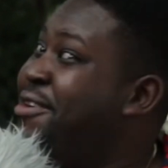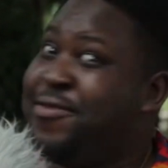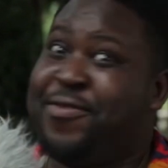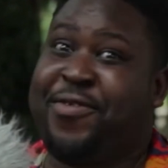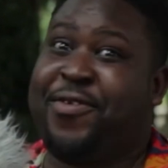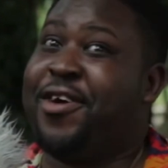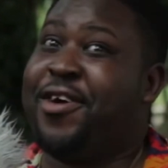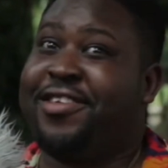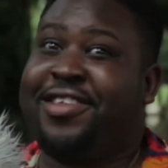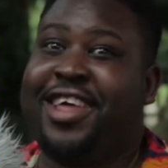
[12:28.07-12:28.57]

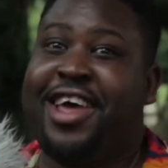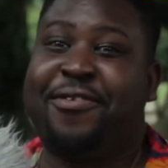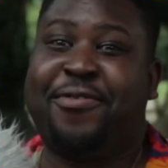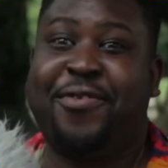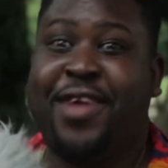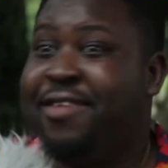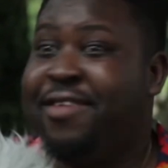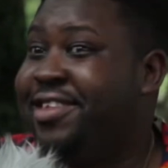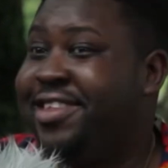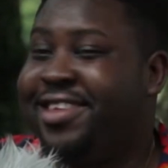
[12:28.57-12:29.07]
Firahs
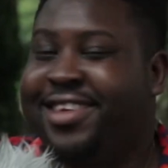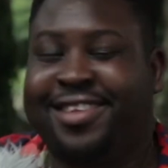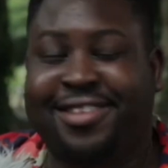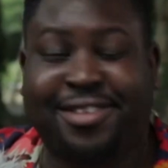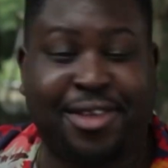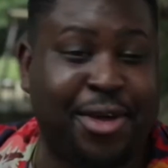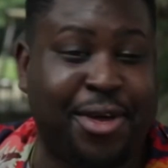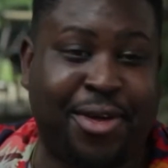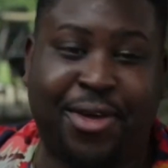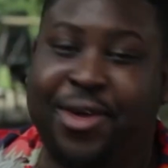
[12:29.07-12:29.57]
93 everything.
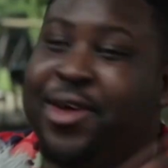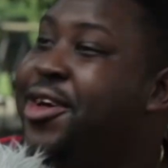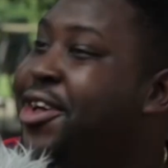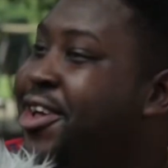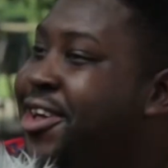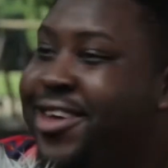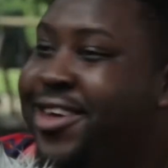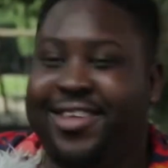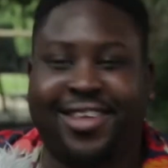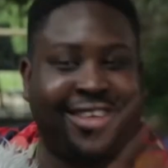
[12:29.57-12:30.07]
So
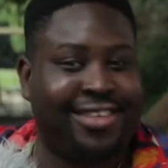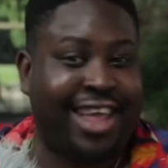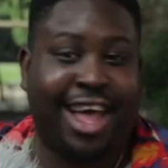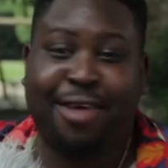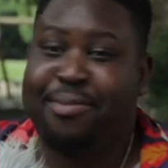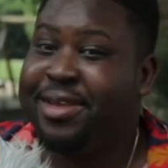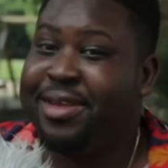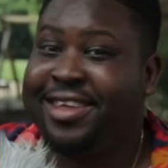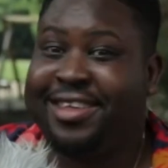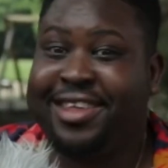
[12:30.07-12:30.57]
just
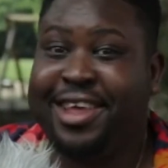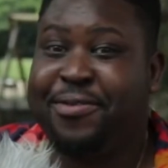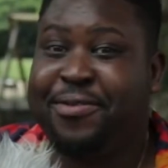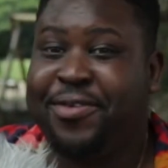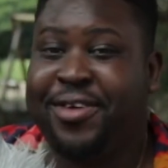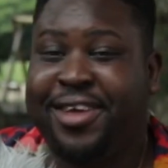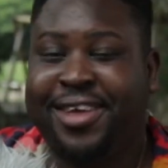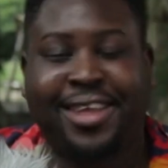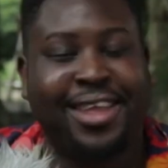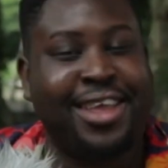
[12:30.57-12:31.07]
type in the same
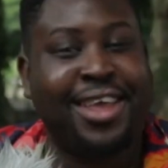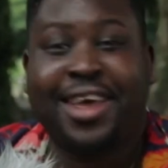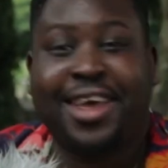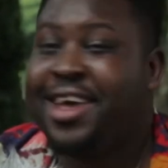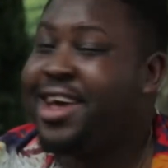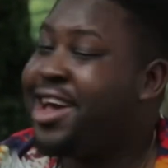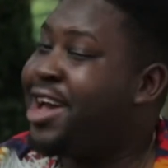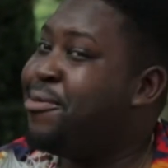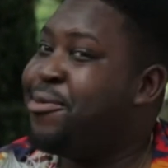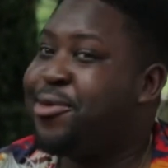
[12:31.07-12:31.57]
thing,
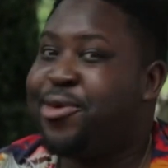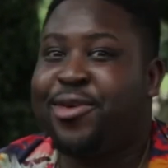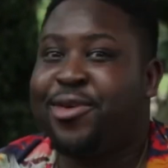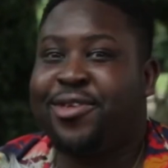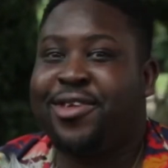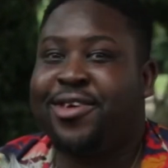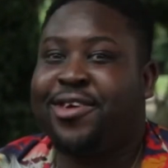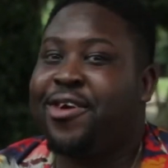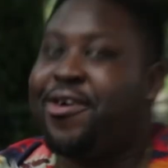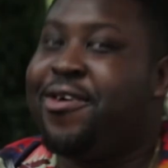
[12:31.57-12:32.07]
and we're good
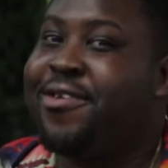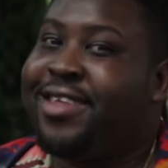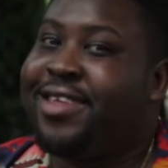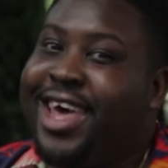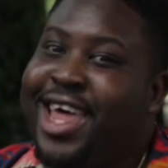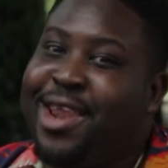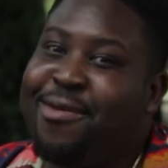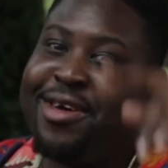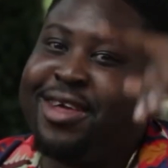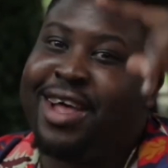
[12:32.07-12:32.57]
to go. So
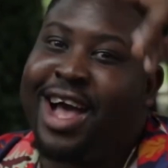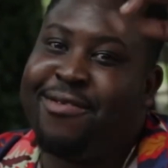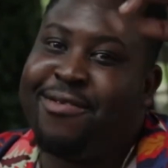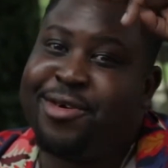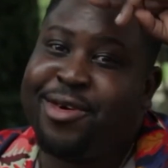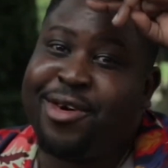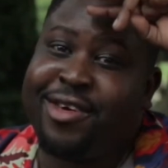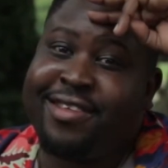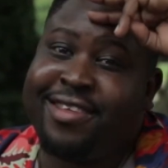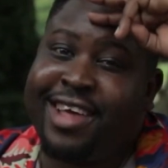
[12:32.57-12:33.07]
anyway, have
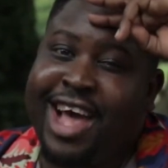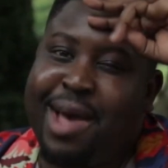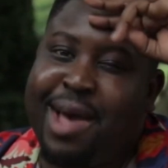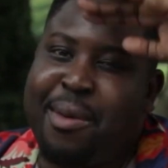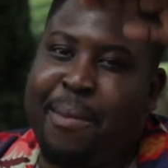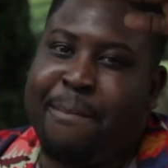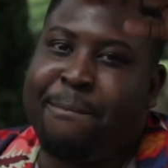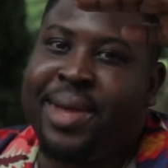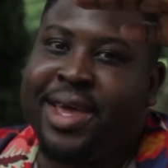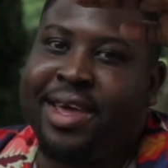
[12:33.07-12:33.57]
a good time
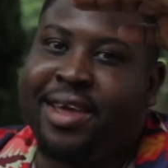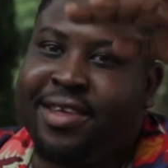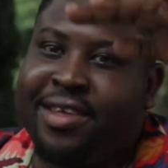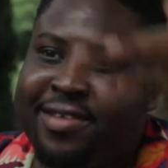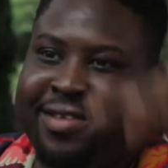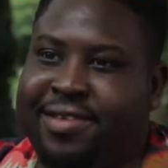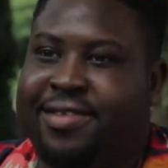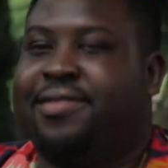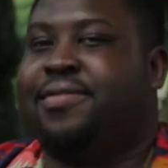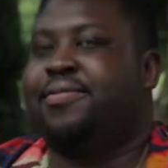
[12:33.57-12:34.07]
and
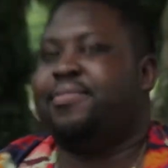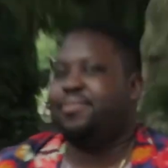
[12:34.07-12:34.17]
peace.